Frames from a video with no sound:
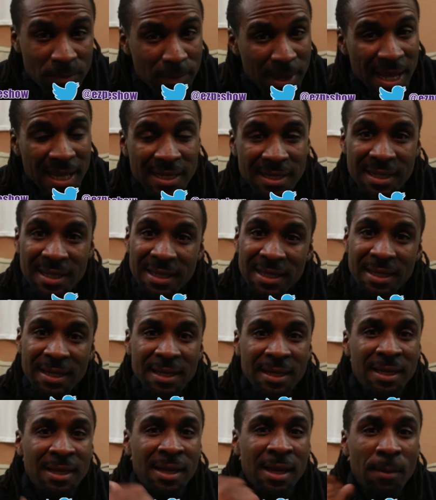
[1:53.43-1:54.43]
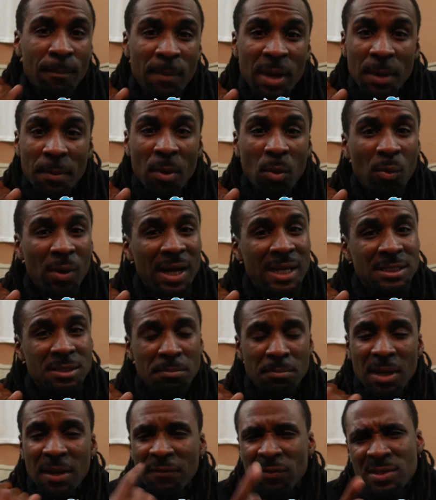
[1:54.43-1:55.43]
Back then, minimum wage
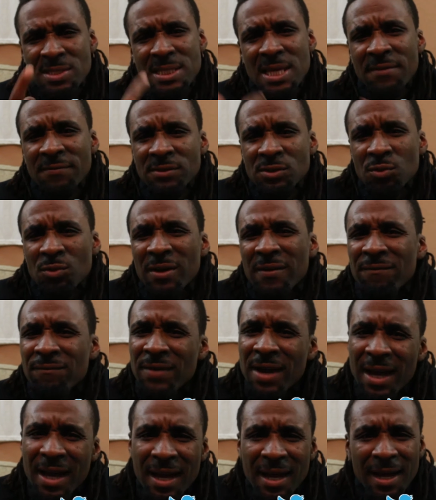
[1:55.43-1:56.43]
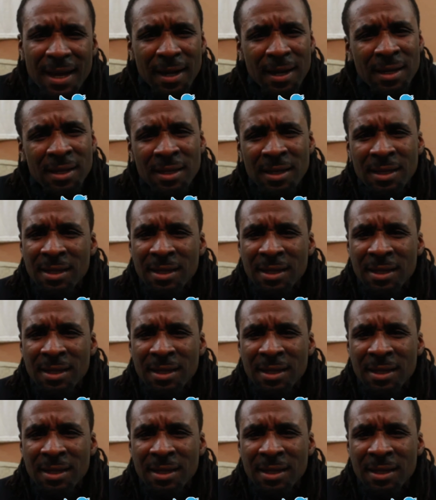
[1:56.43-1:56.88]
in Memphis, $7.25.